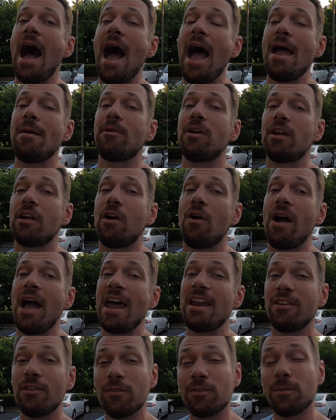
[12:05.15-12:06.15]
I am gonna go
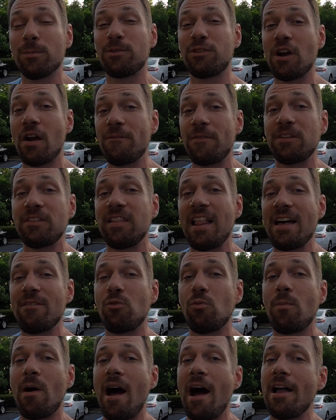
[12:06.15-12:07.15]
ahead and do some surface
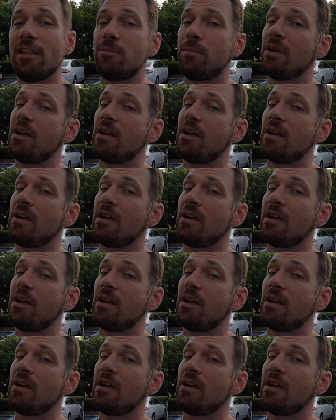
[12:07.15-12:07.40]
level mods